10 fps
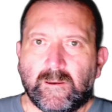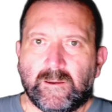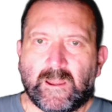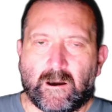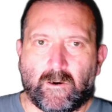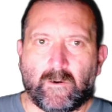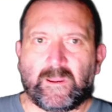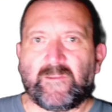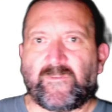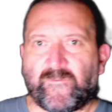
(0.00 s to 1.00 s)

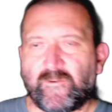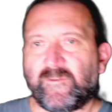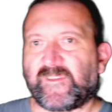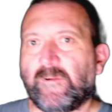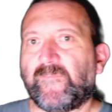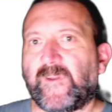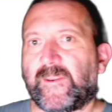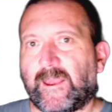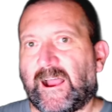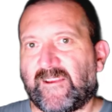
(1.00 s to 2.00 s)
Now, it turns out
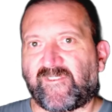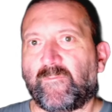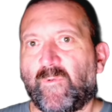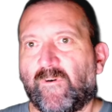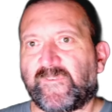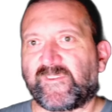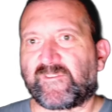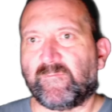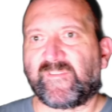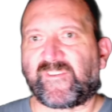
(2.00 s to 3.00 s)
that
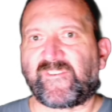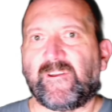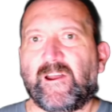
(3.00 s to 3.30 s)
isomorphisms